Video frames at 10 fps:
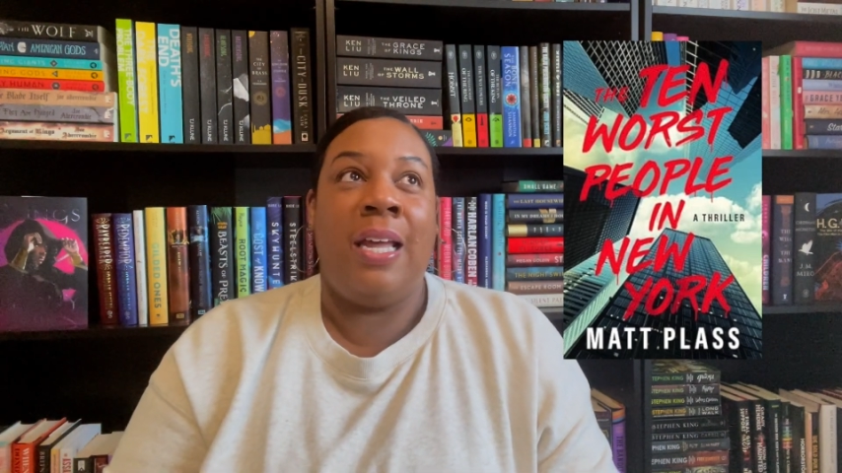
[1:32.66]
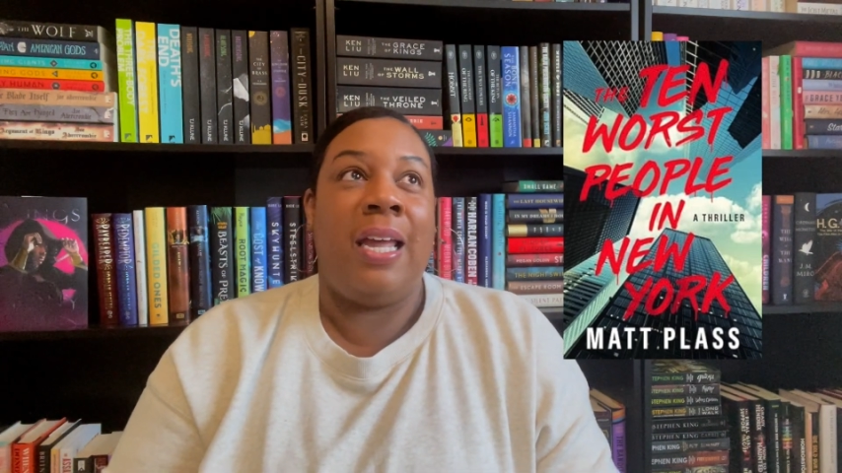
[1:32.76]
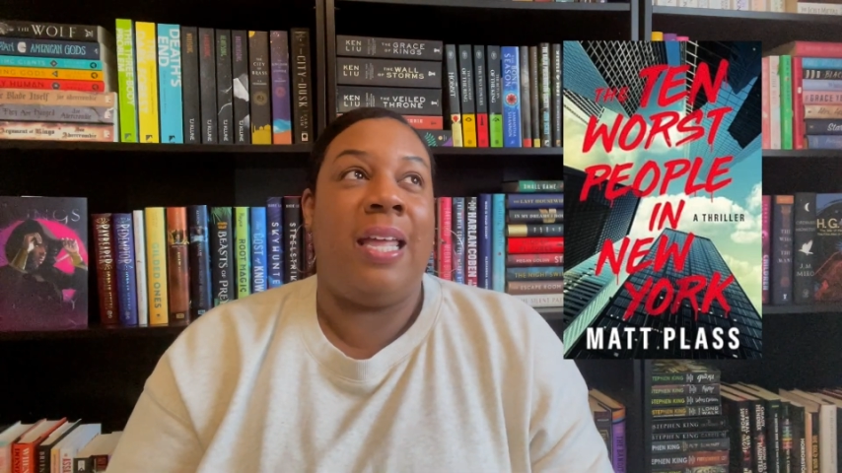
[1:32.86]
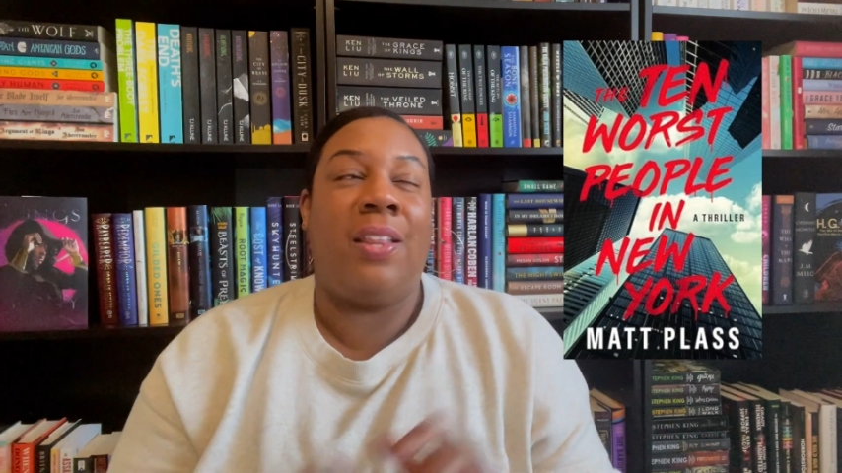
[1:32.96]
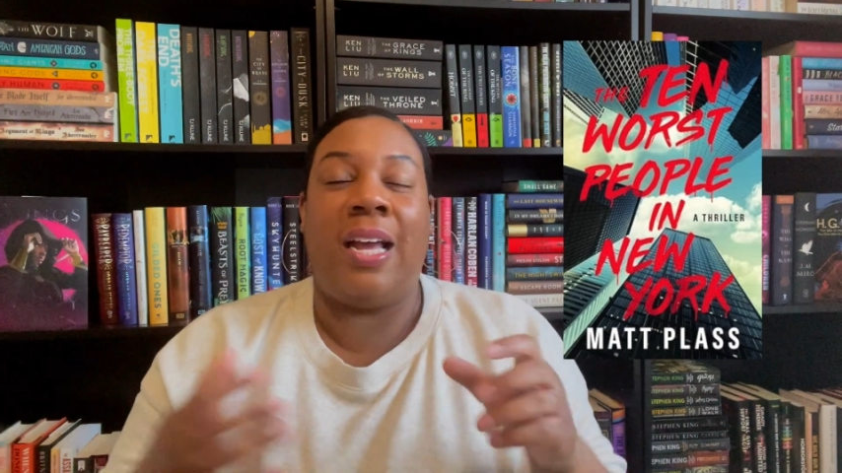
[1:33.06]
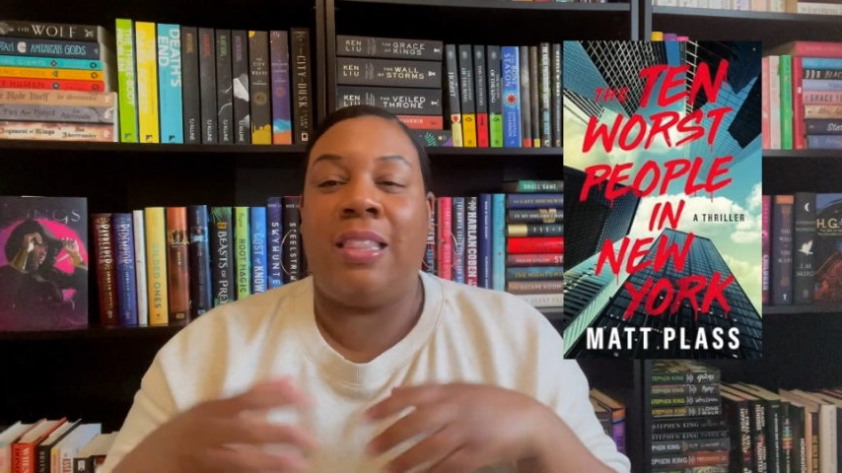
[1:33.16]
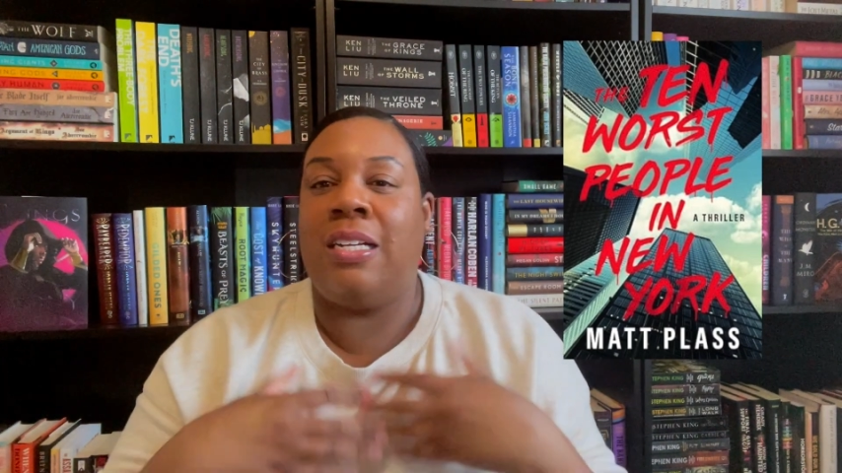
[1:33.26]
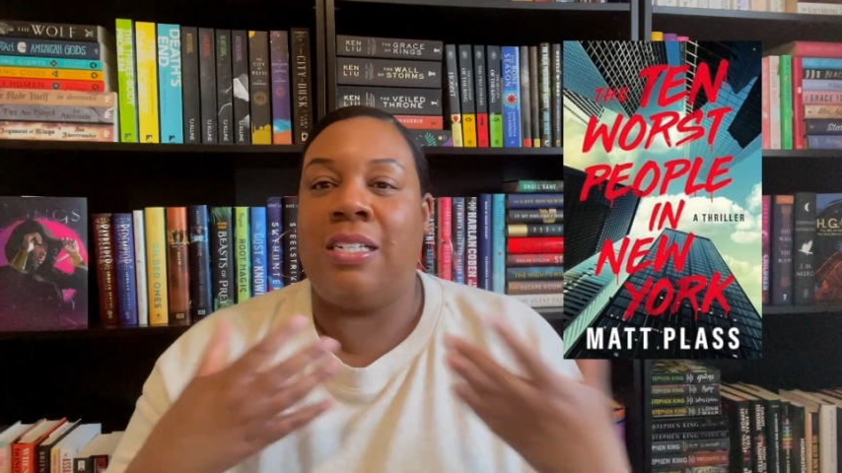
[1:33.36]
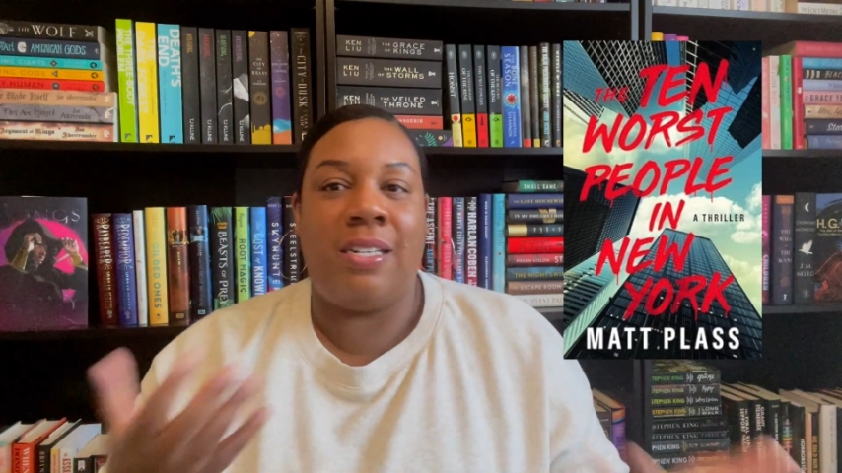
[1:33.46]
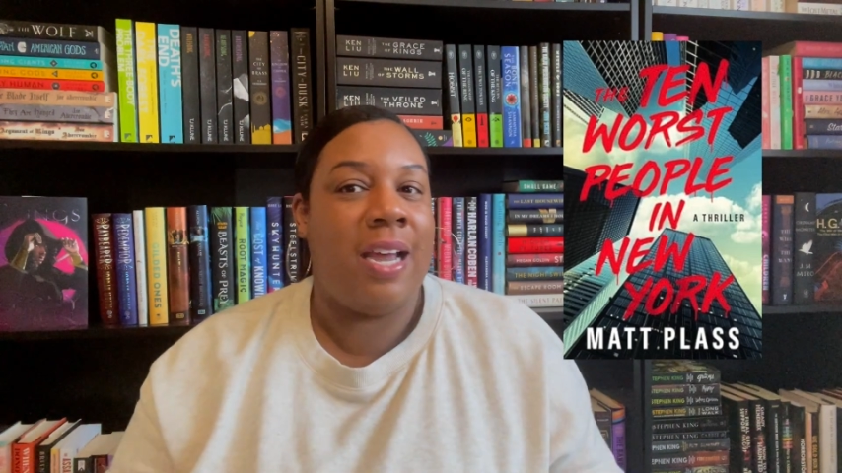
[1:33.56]
in the
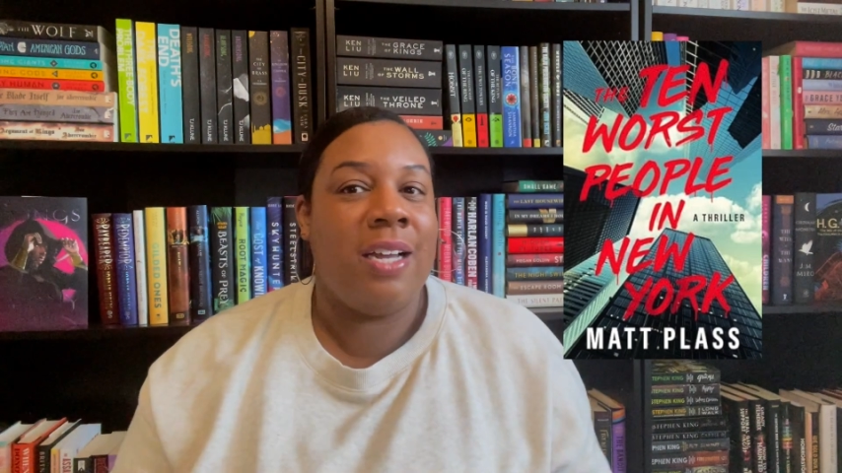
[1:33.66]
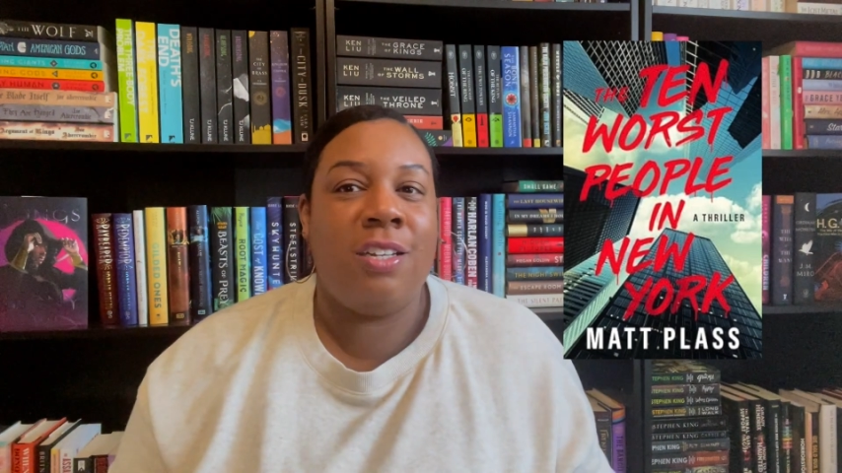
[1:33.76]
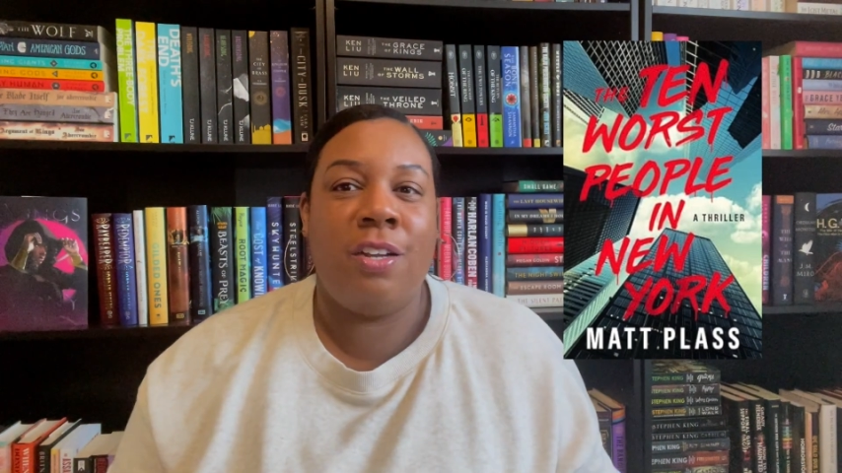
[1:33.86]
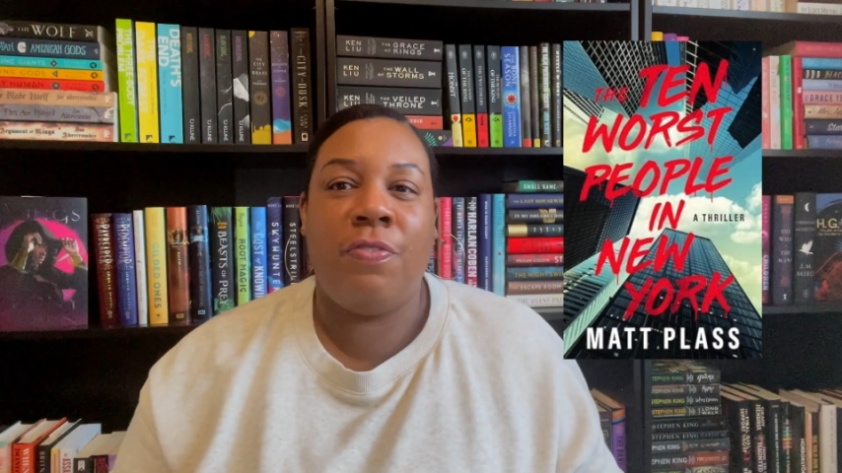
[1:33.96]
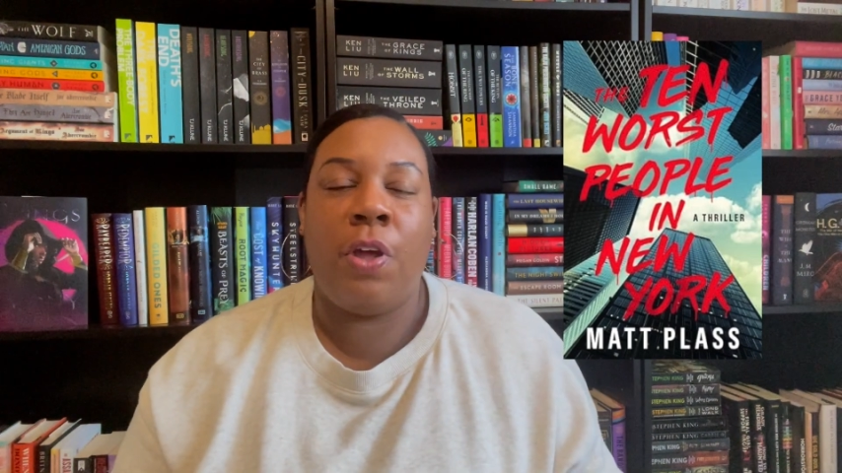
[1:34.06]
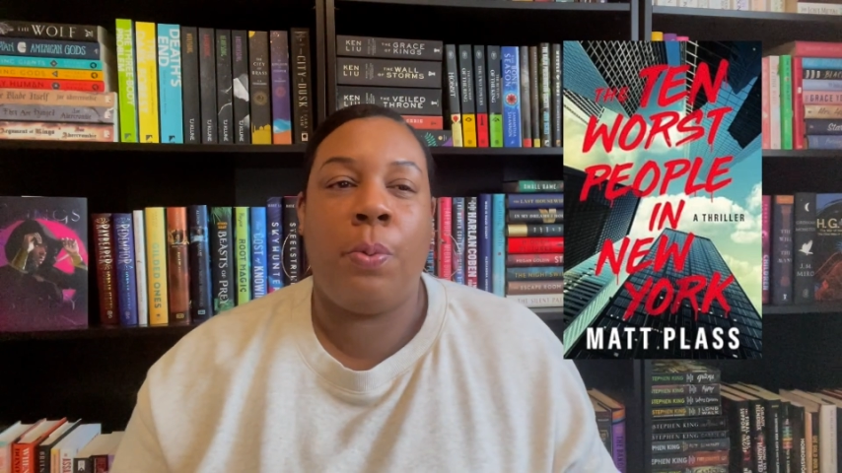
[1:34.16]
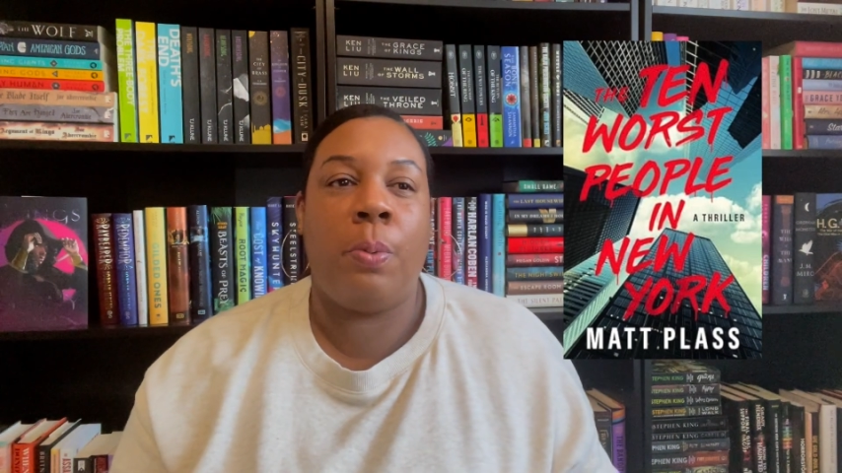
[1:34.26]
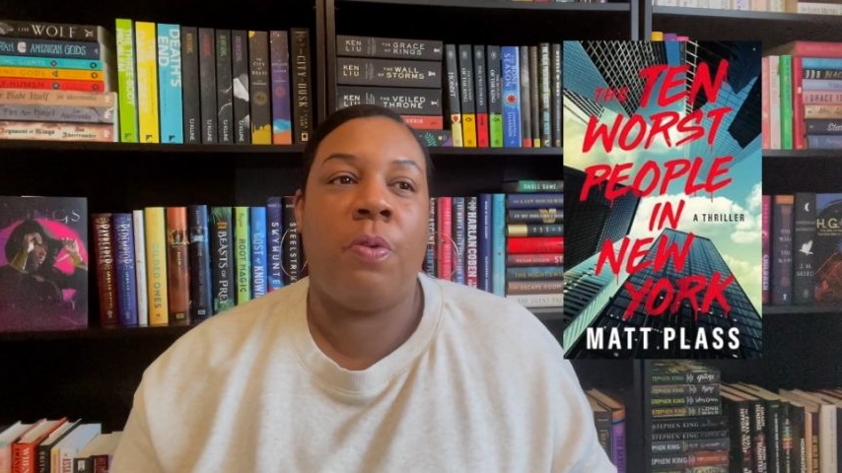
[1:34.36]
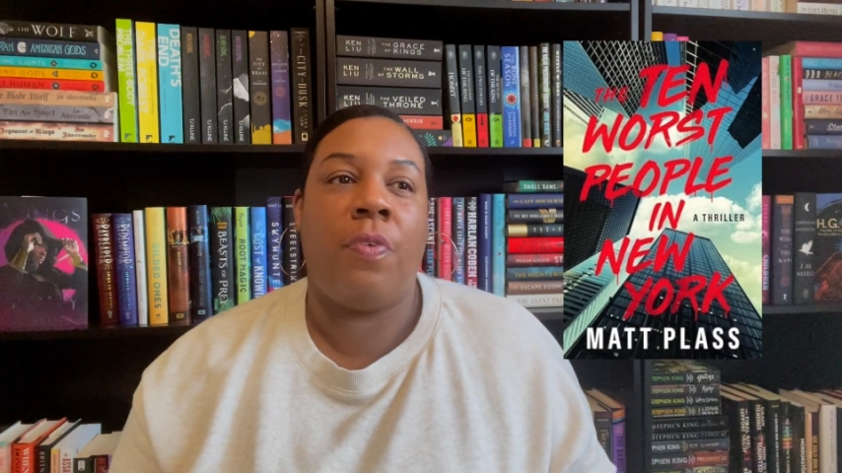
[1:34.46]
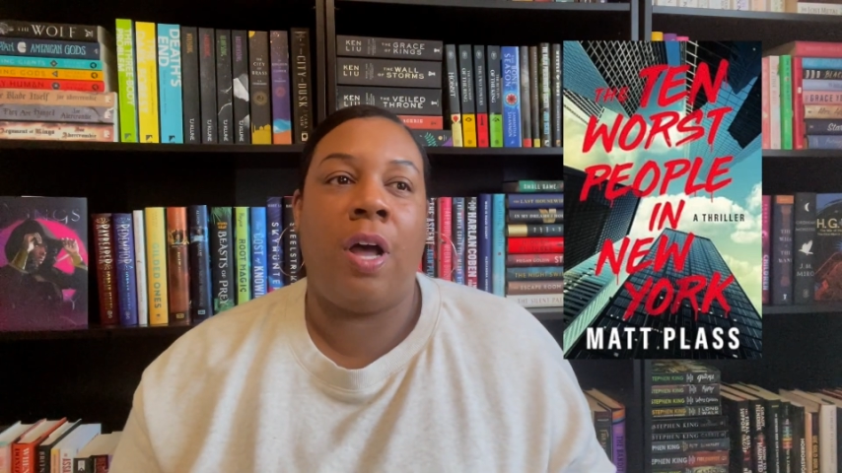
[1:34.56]
detective that we
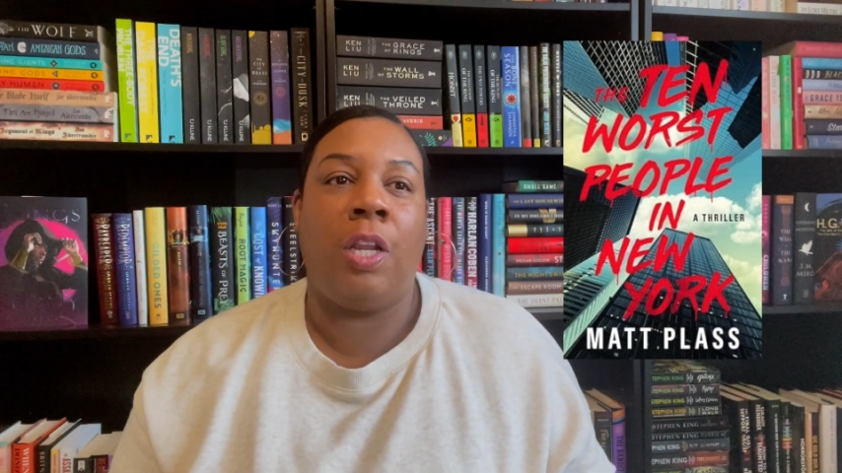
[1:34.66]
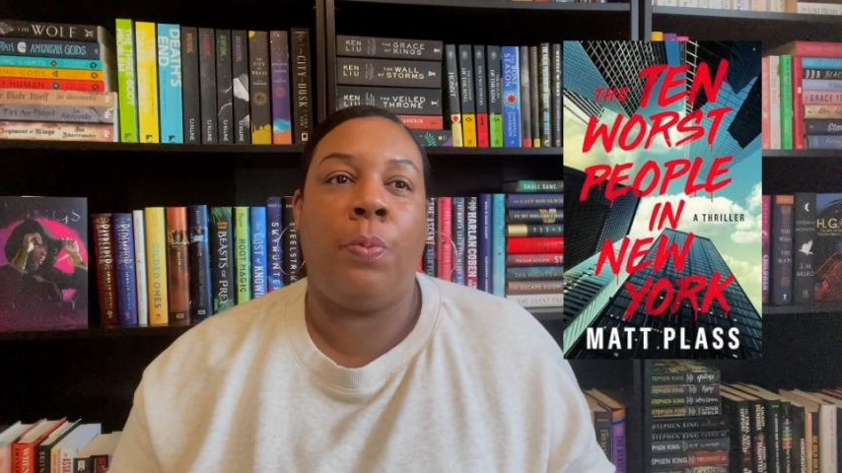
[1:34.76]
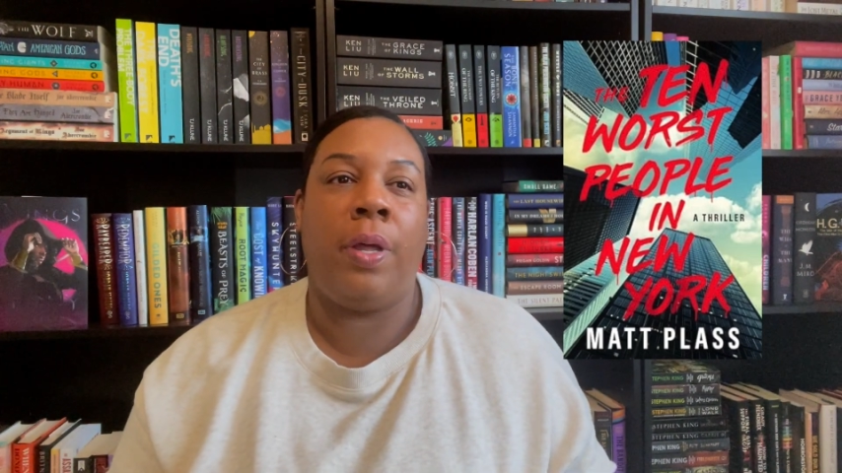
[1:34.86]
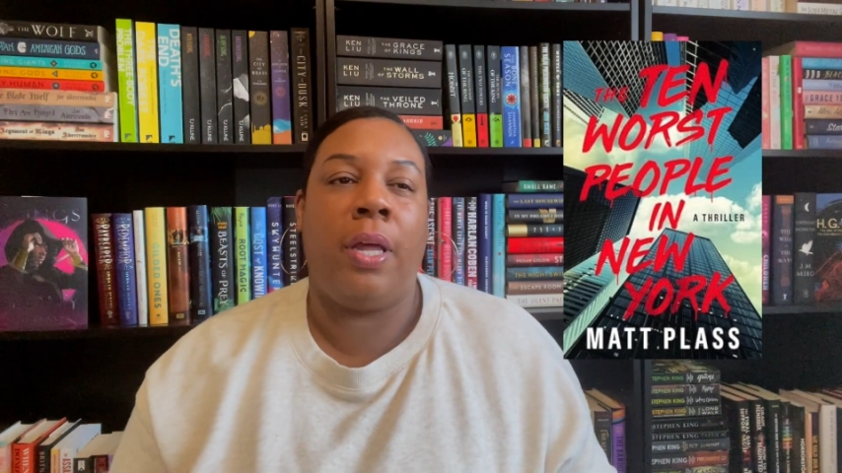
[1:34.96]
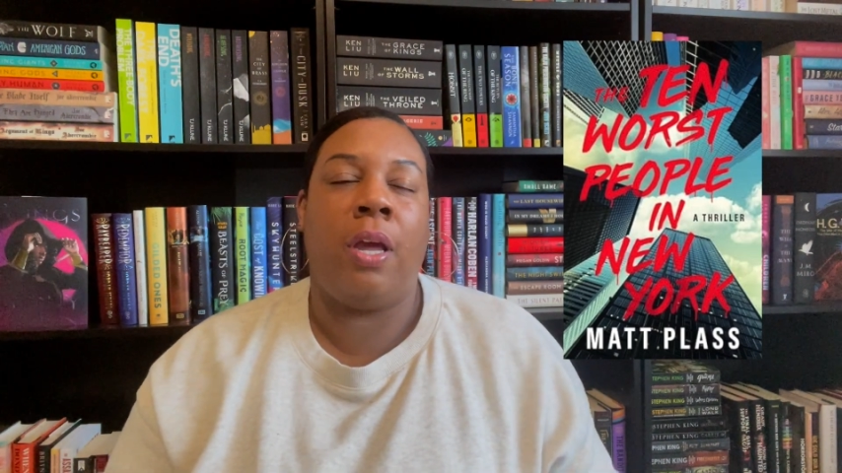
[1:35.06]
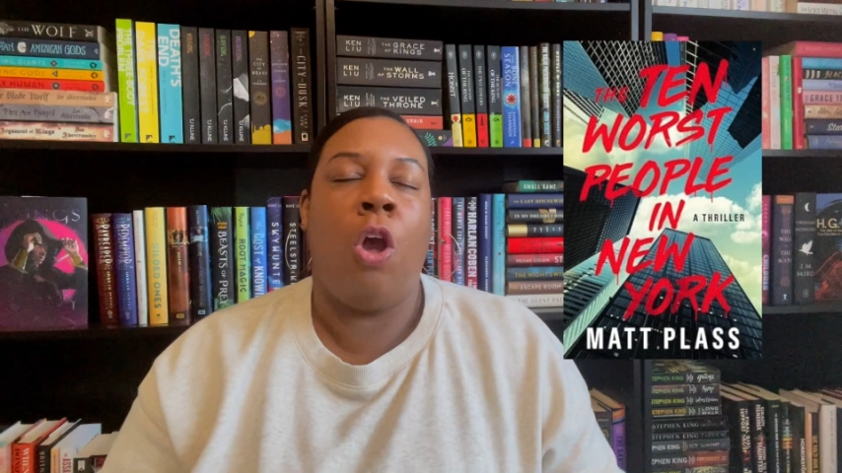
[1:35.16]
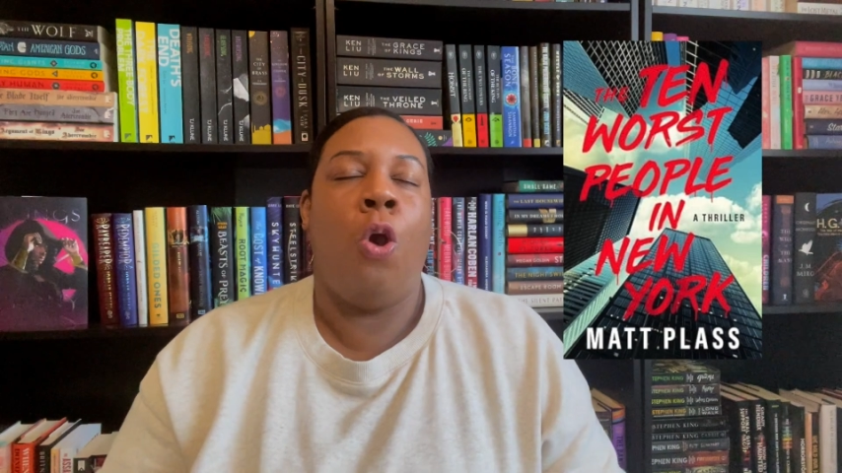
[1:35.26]
were following.